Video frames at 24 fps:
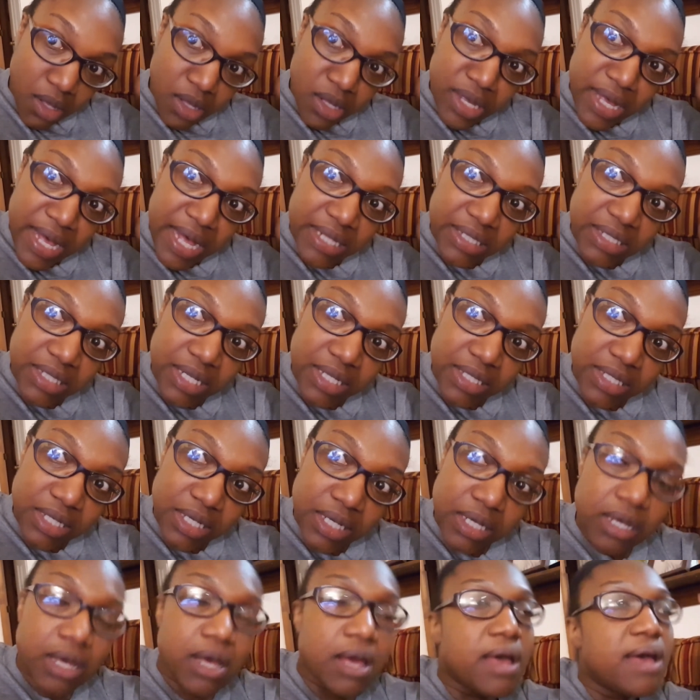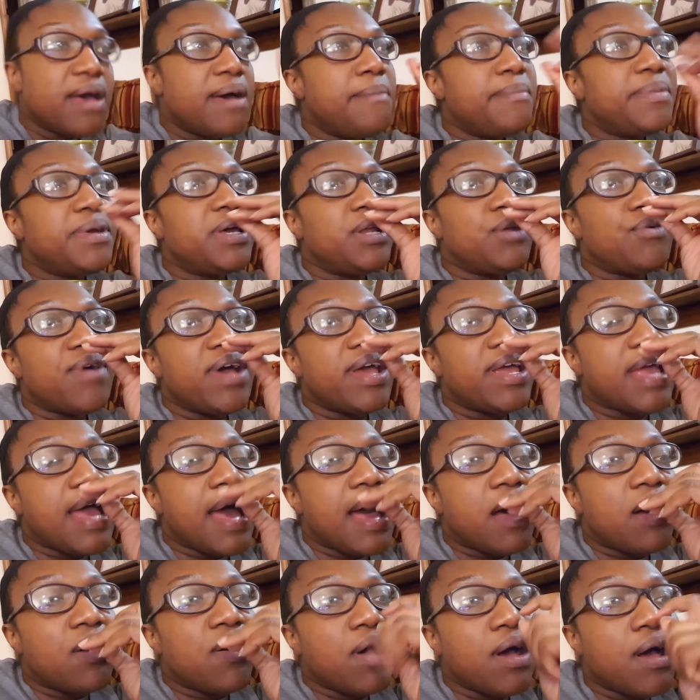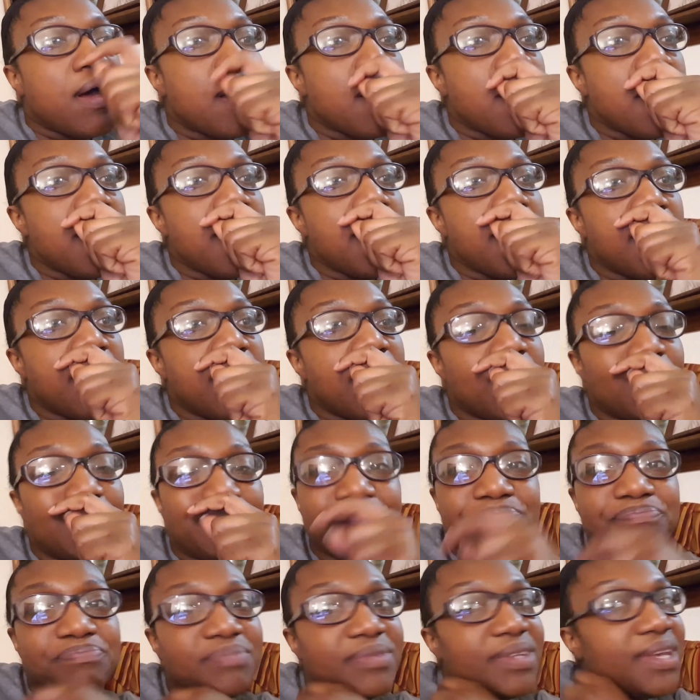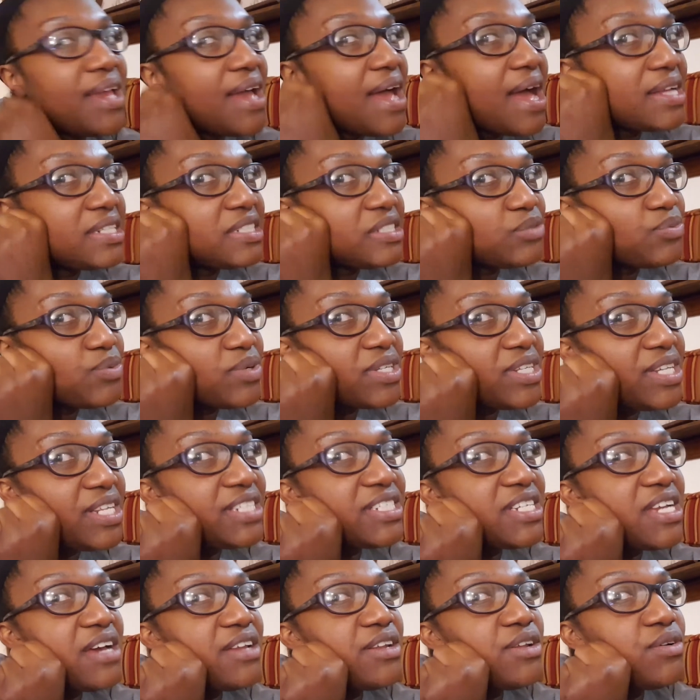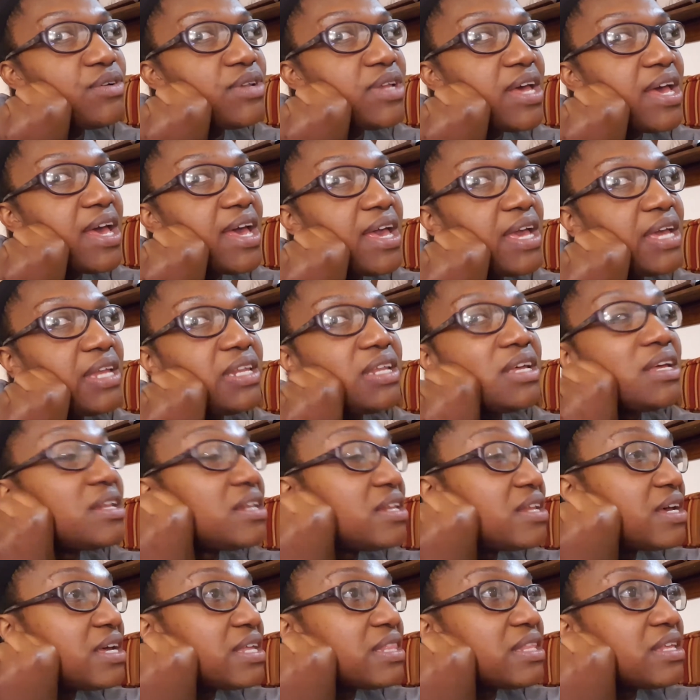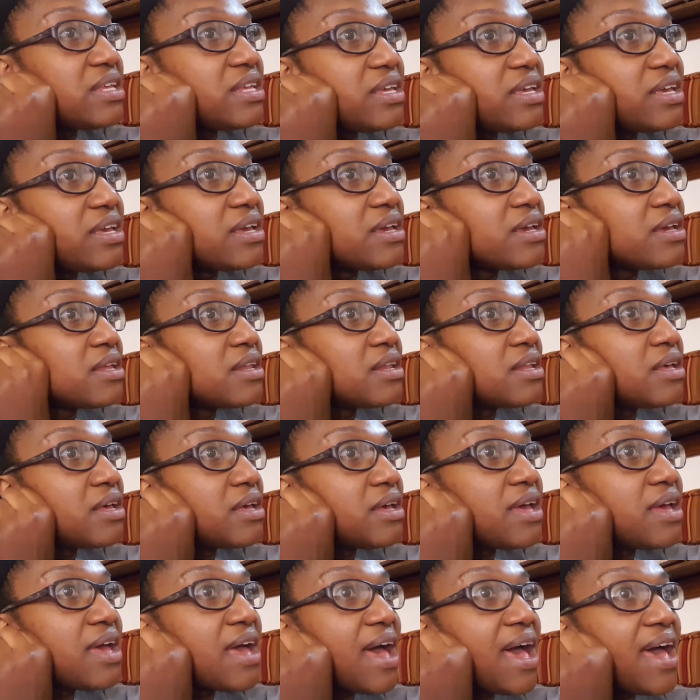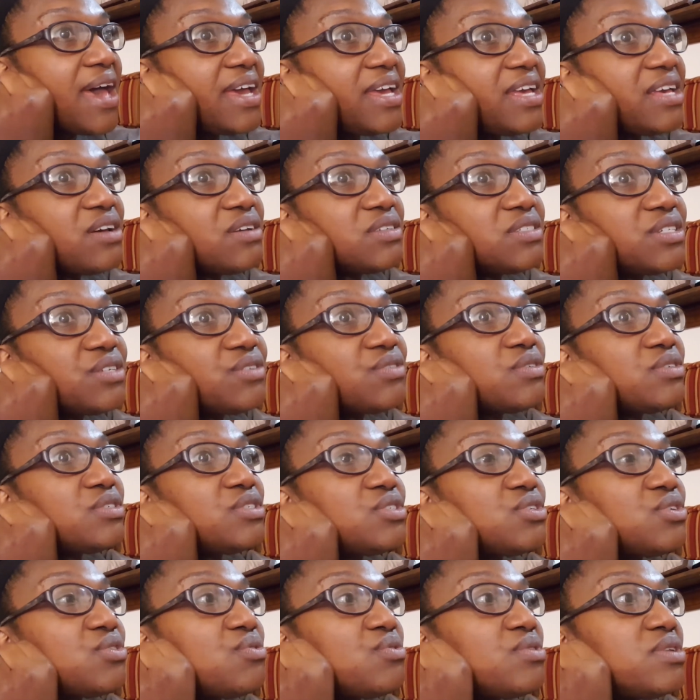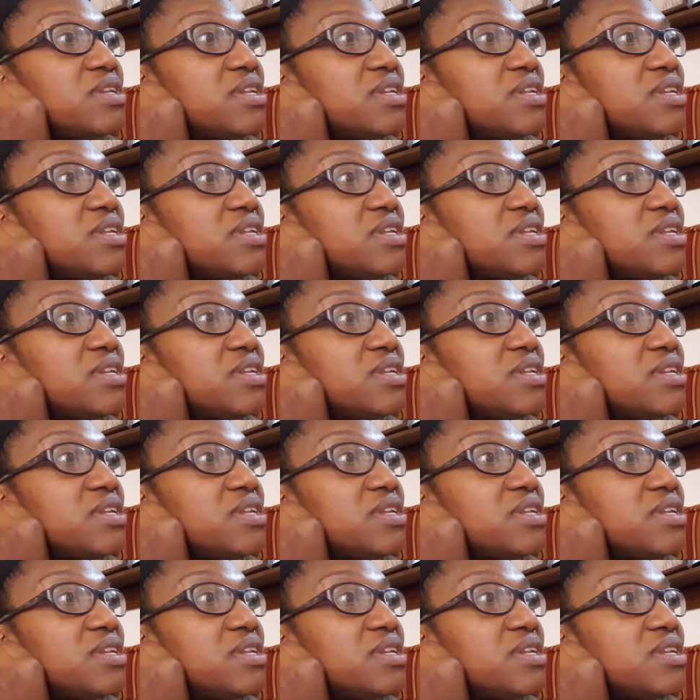Yes, auntie. But anyway, y'all. Yeah, I just want to let y'all know that I ain't done nothing yet. I ain't go to the grocery store,